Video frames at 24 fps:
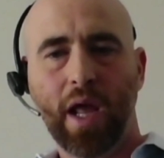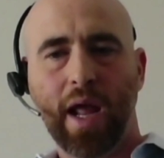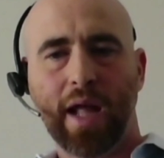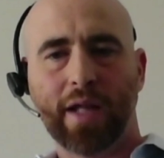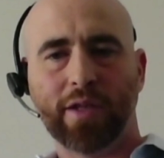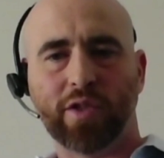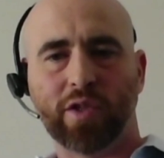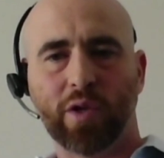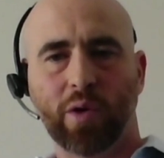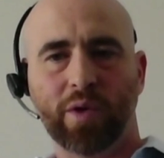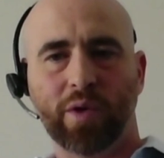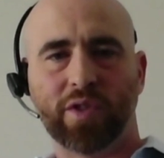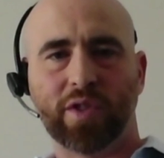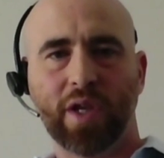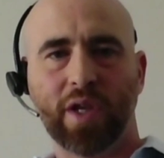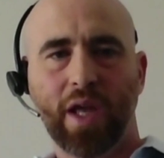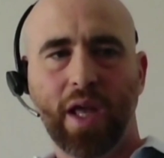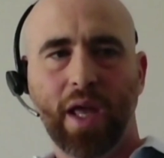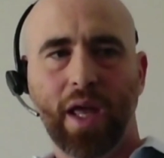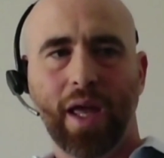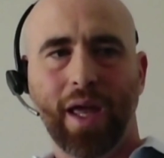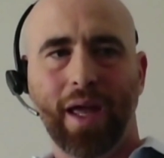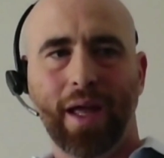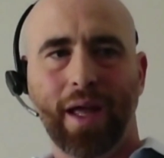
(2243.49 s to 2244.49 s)
And so
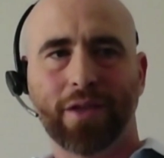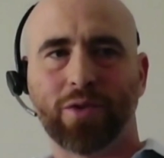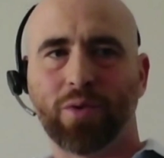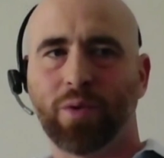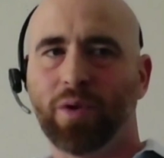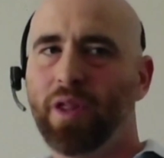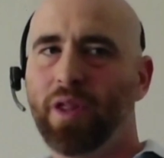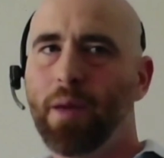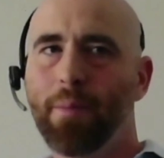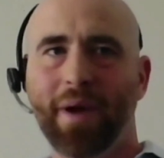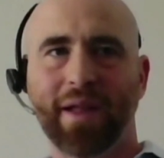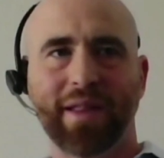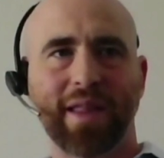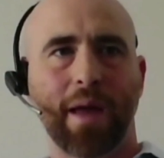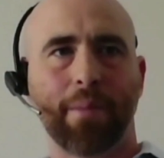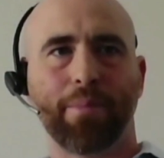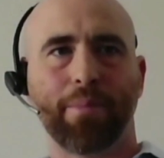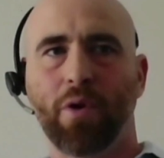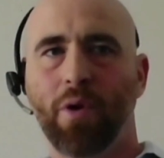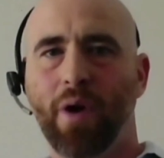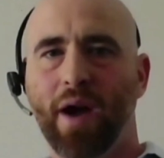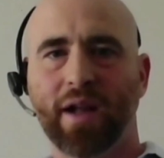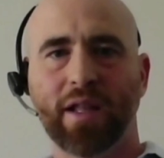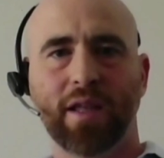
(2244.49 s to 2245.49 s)
it's really about that
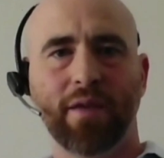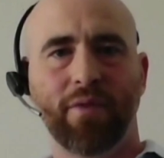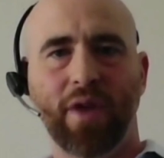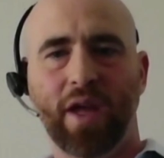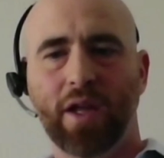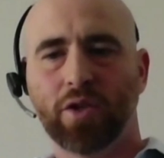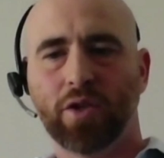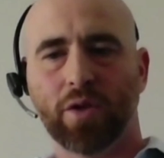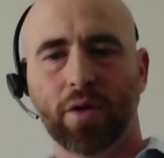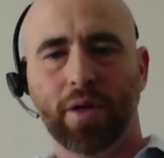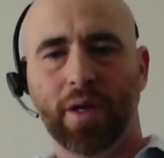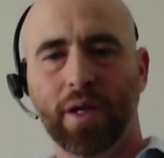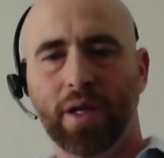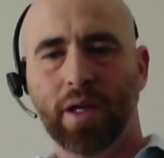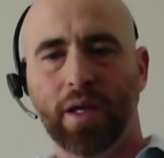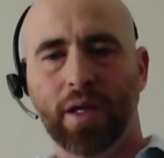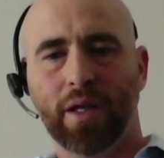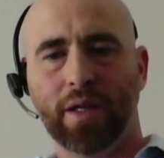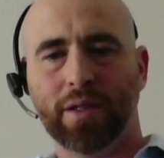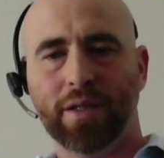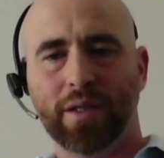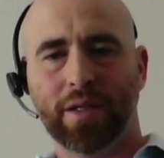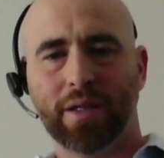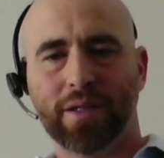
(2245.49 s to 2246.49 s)
proactive nature.
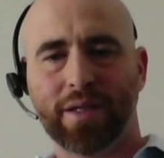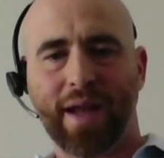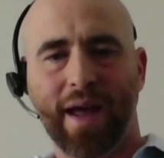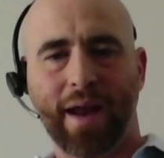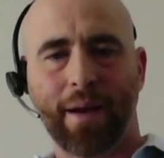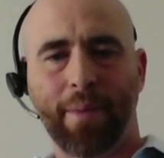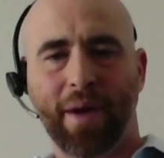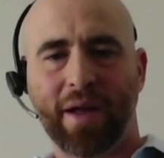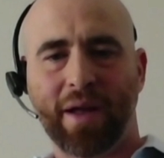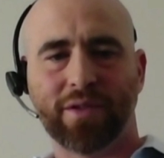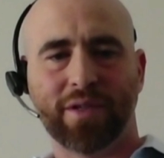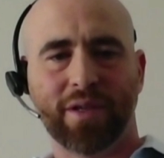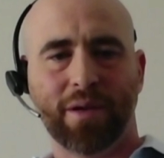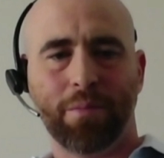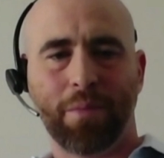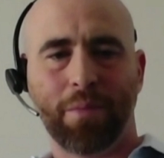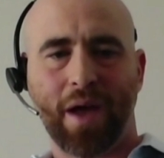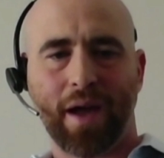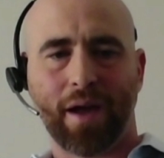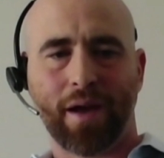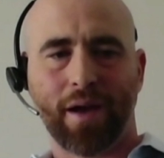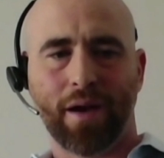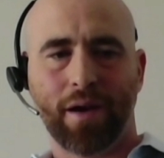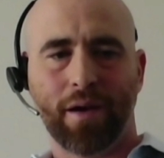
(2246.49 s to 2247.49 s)
It's not about sitting
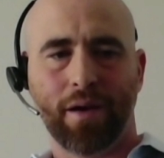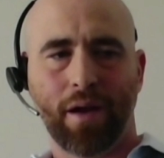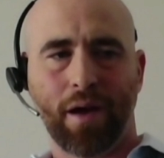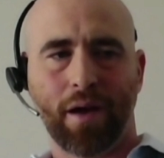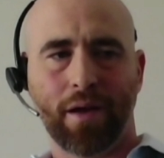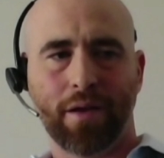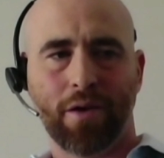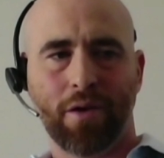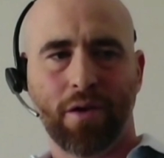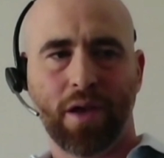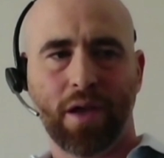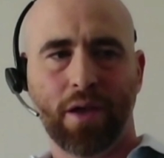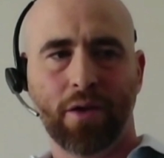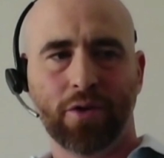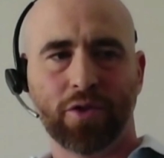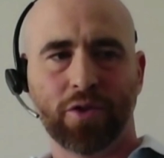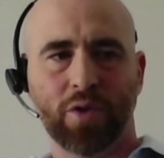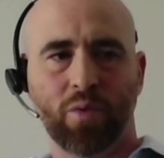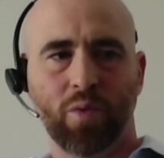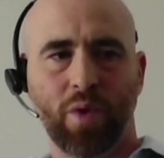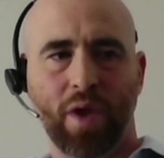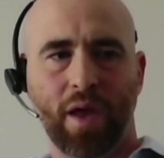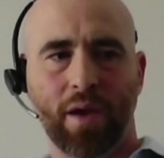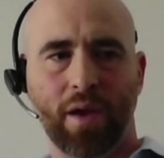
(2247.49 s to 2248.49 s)
back on your heels
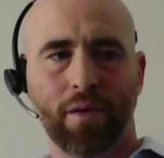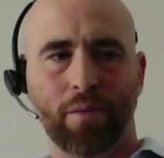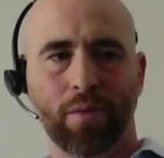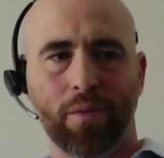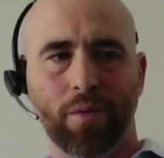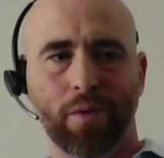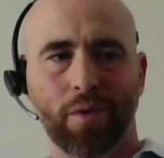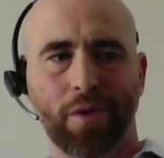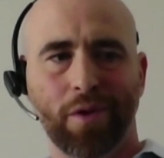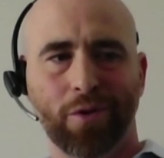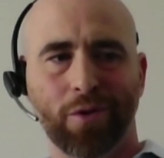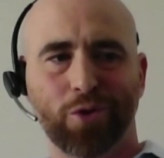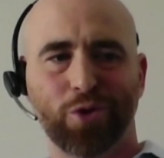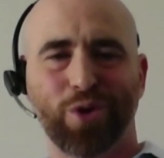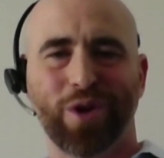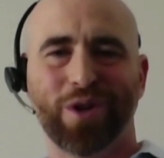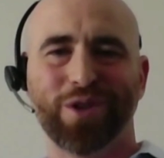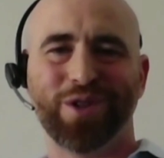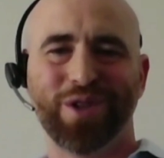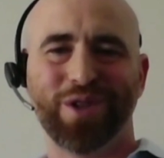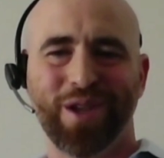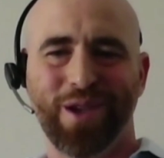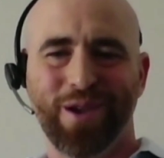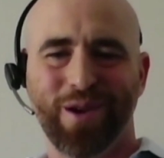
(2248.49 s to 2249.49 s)
and you know,
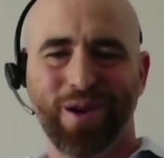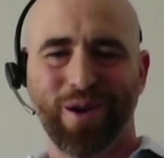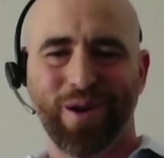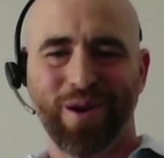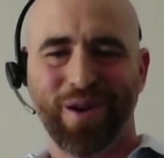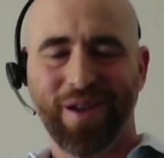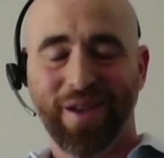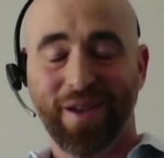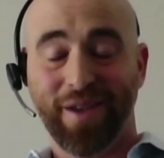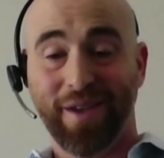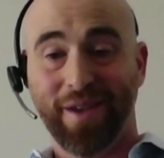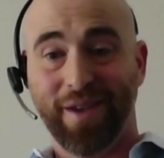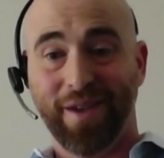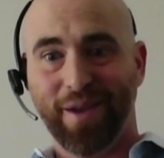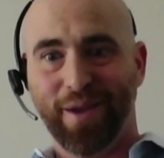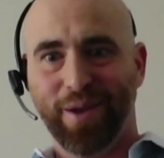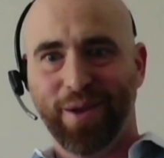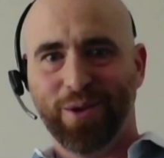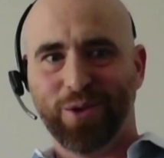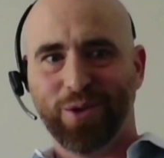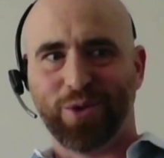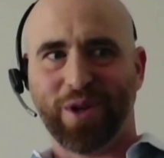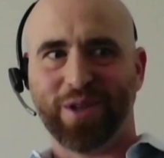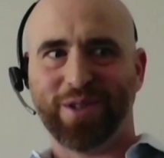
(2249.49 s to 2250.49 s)

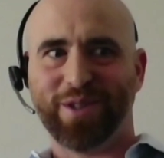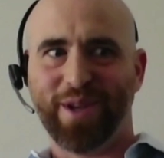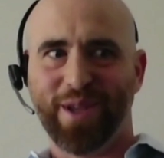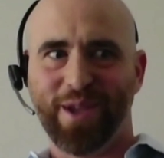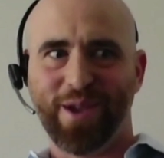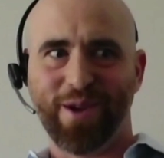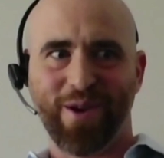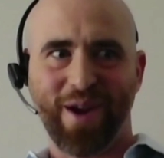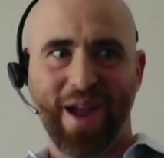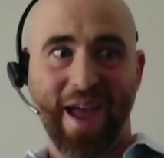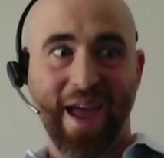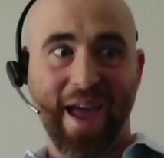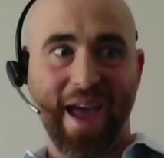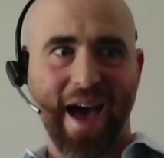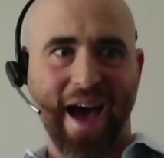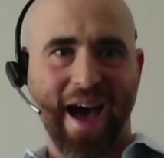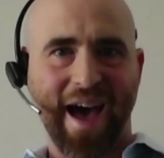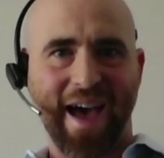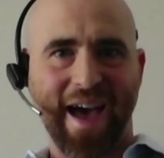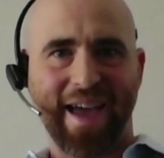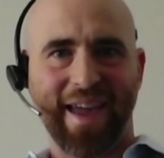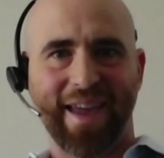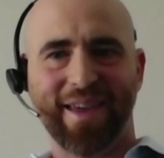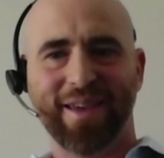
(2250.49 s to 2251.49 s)
trusting your
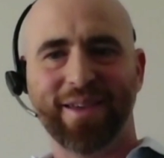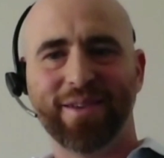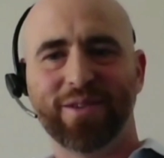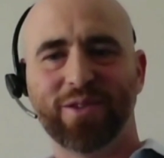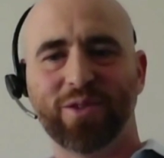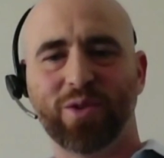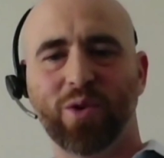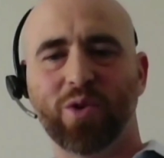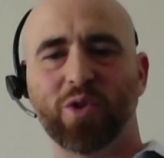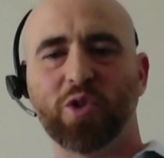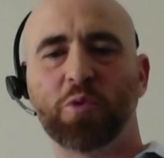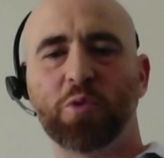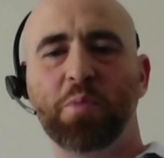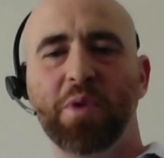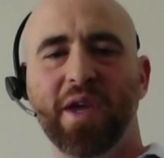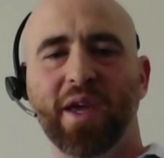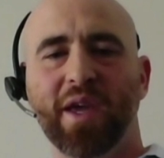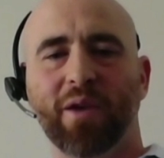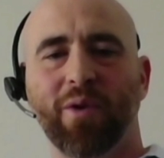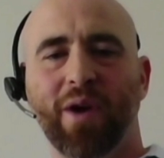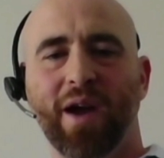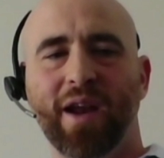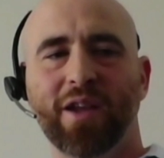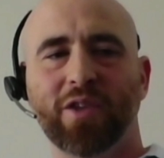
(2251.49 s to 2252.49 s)
AI, so to
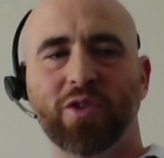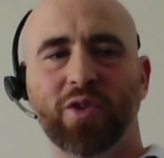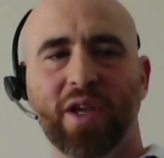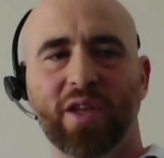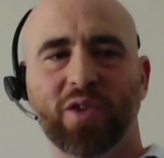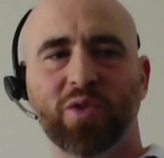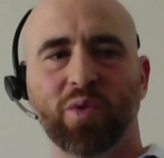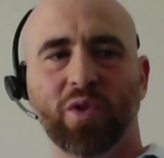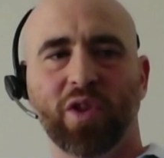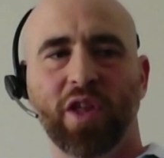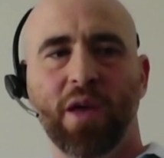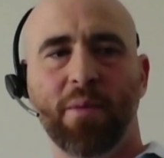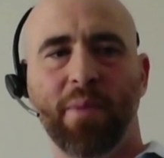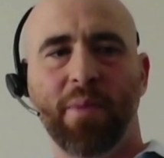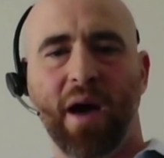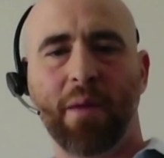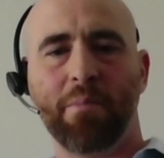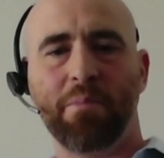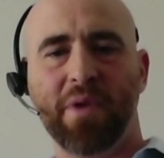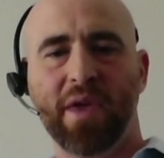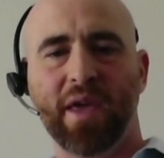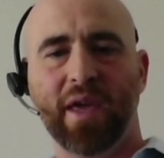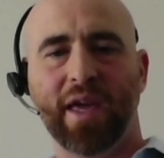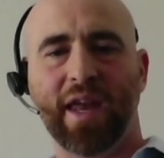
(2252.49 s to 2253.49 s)
speak, right? It's really
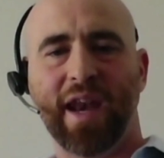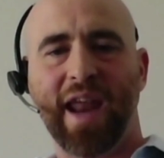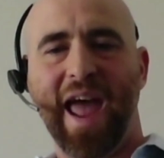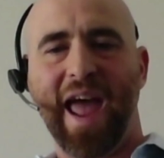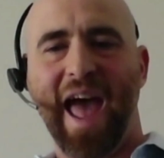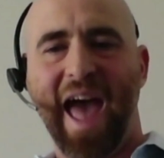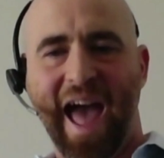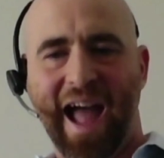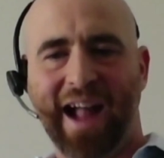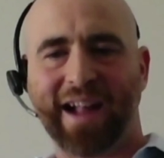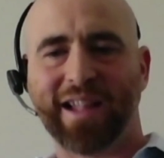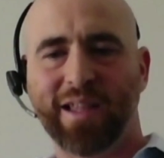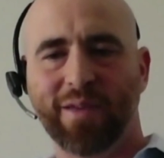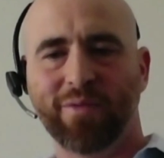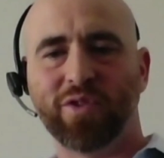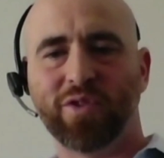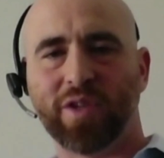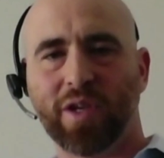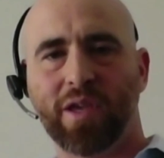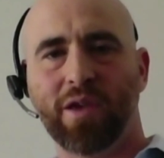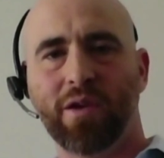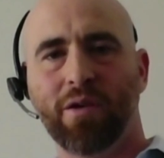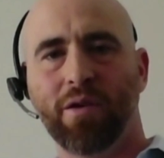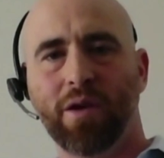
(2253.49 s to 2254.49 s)
about being an active
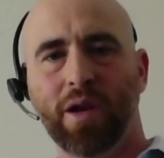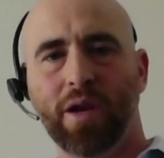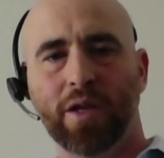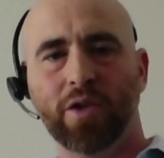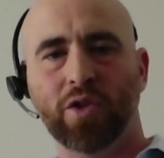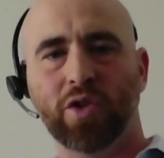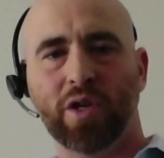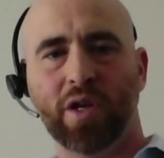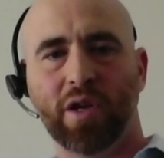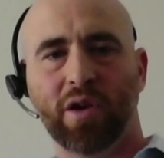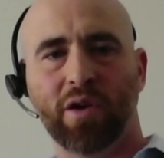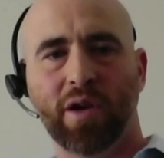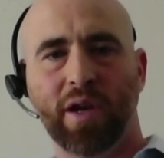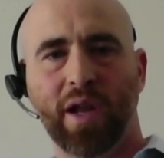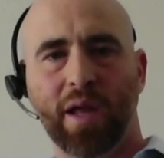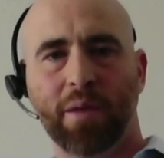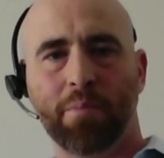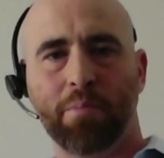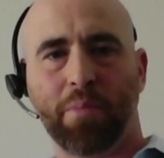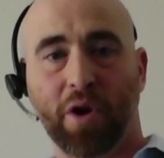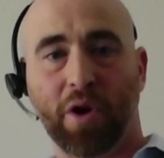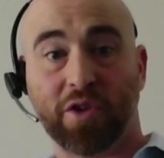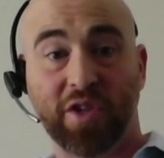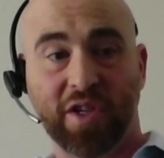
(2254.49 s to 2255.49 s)
security engineer and
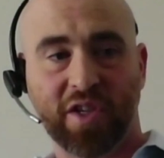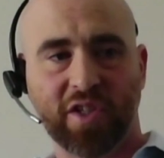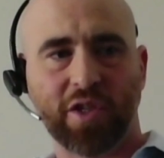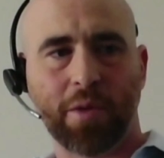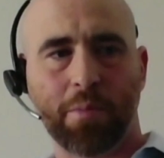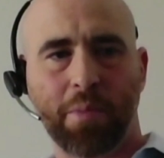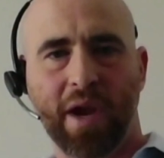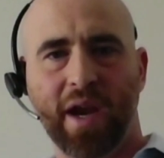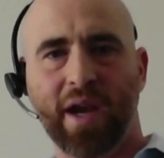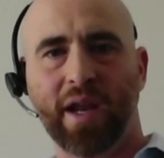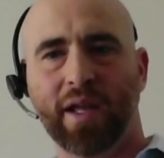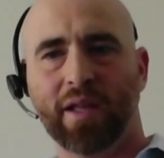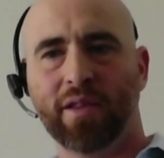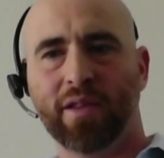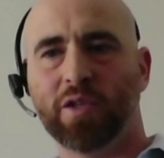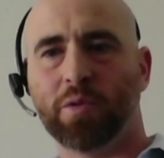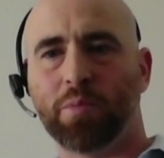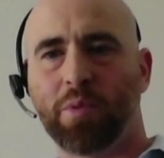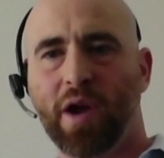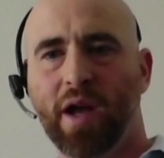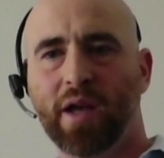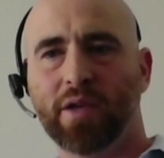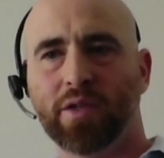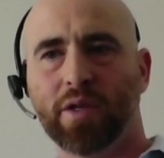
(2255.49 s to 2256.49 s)
participating in
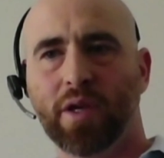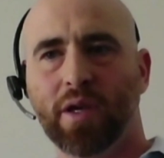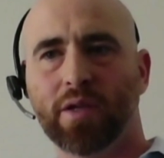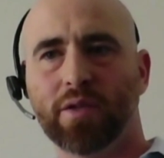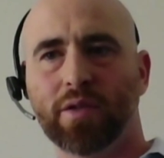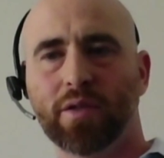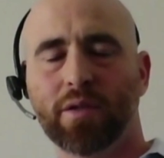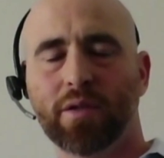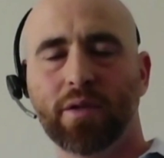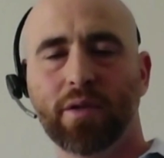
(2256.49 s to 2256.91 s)
this process.